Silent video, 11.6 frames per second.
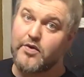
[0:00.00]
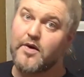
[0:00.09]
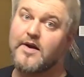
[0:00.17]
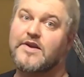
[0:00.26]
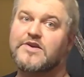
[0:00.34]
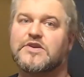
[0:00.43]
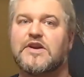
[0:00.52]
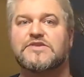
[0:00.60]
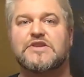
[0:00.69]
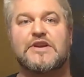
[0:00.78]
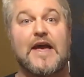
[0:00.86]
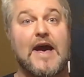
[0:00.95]
are
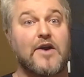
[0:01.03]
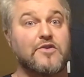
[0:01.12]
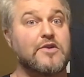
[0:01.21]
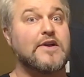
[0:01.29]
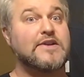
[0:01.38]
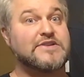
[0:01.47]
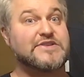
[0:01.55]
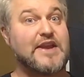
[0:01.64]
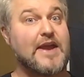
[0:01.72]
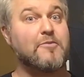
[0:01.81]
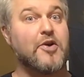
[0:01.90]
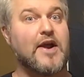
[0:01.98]
interested in how
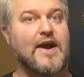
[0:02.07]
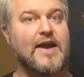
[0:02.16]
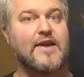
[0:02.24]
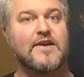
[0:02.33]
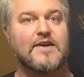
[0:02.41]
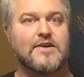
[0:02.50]
samurai,